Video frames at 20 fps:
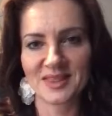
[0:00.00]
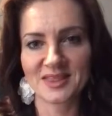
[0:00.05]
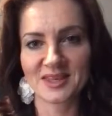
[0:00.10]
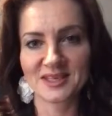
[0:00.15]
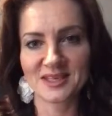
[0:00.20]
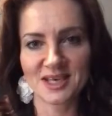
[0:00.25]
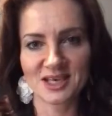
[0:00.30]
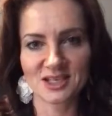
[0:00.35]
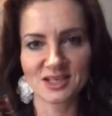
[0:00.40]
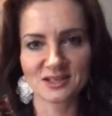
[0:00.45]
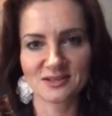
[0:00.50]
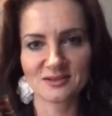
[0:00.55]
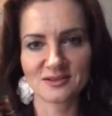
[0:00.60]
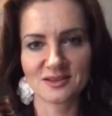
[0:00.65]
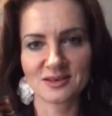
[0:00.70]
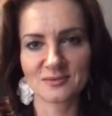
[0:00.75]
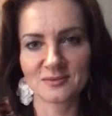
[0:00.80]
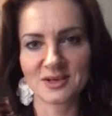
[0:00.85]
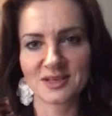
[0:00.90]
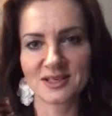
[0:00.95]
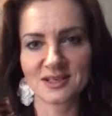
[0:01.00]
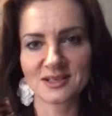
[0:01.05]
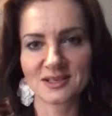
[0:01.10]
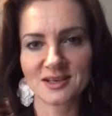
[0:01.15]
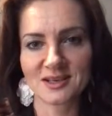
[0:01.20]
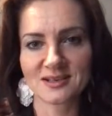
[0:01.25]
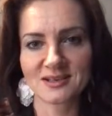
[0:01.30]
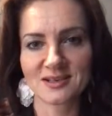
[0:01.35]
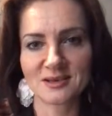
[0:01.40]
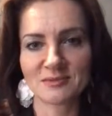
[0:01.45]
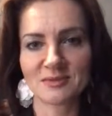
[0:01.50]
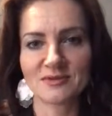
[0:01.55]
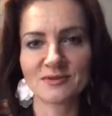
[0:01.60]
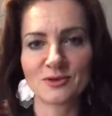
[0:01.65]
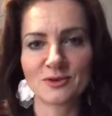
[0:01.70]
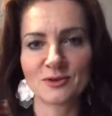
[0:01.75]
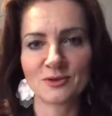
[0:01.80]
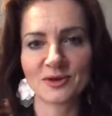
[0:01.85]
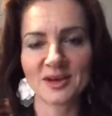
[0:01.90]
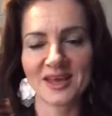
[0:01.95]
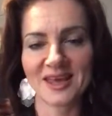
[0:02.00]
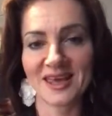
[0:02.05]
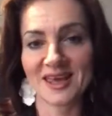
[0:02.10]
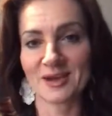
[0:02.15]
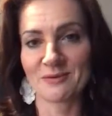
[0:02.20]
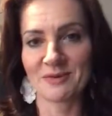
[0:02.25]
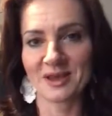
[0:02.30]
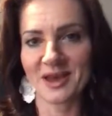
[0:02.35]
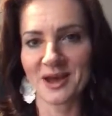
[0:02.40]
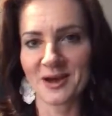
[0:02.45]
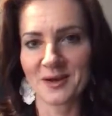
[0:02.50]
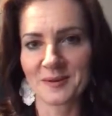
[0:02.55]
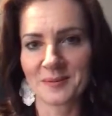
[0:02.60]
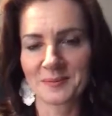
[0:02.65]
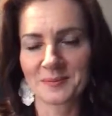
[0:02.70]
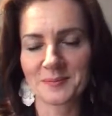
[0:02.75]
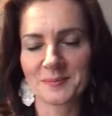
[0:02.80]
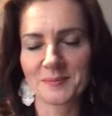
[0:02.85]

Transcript: the session that we discussed it before, here we go.